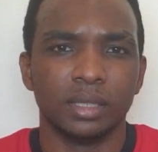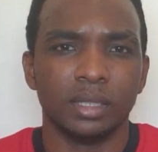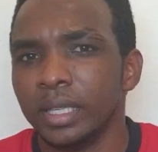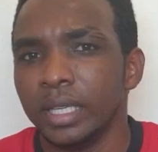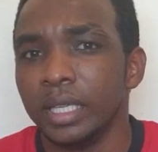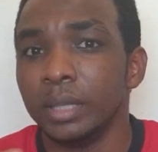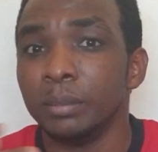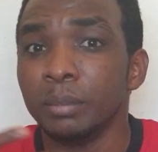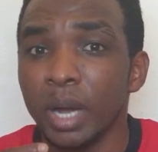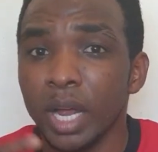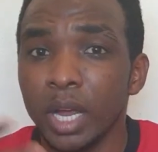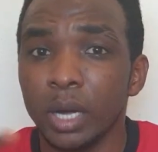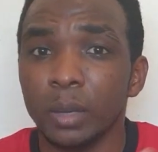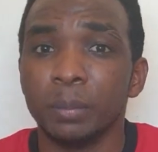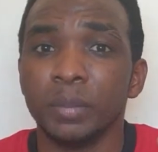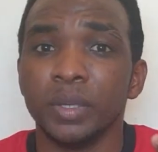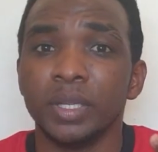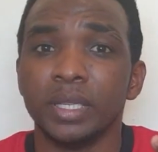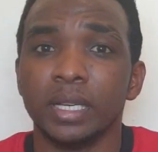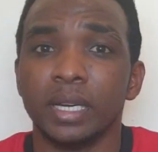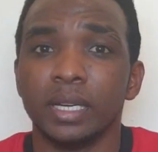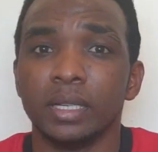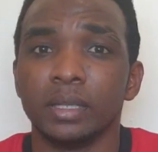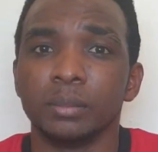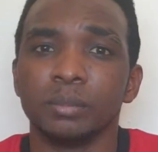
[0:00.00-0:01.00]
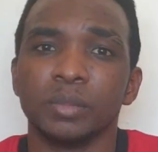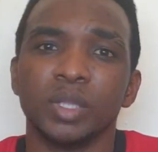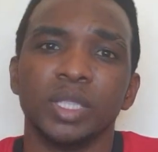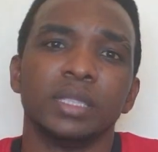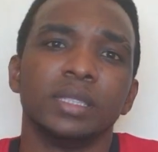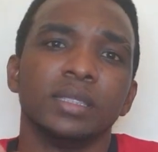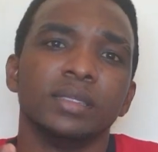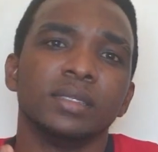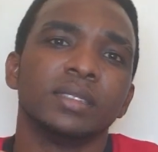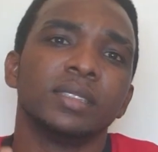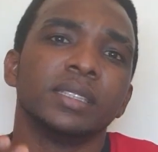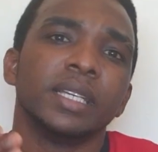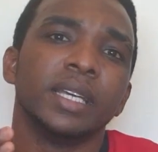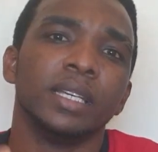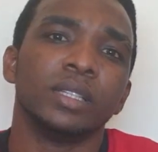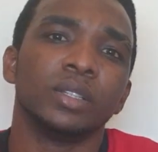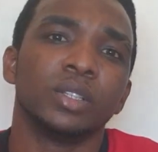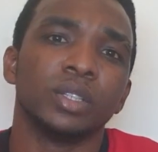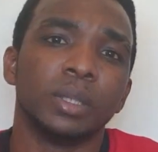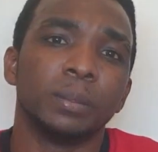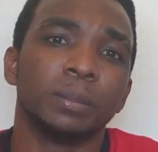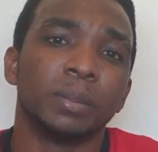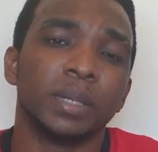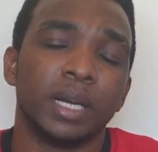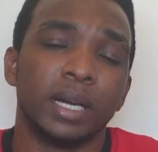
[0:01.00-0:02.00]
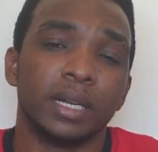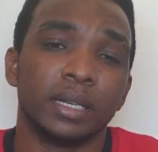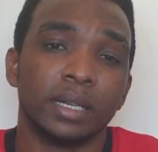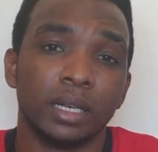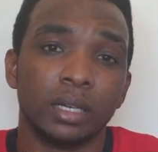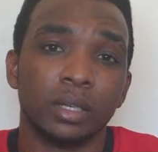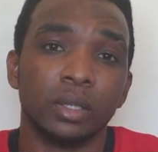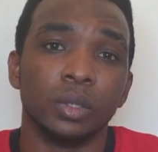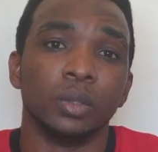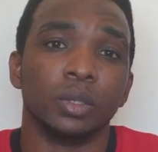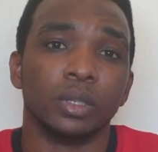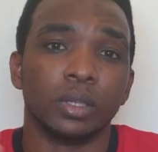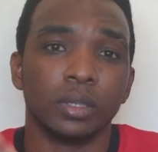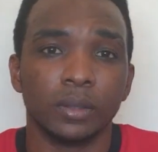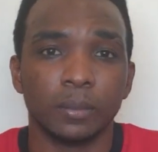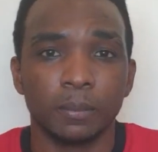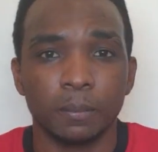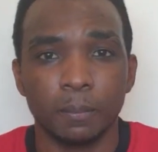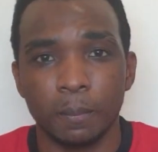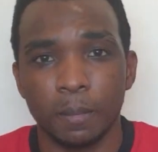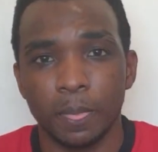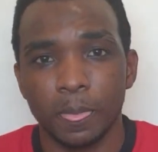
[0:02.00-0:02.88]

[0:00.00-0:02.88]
In my opinion, it is saying to the plant that, look,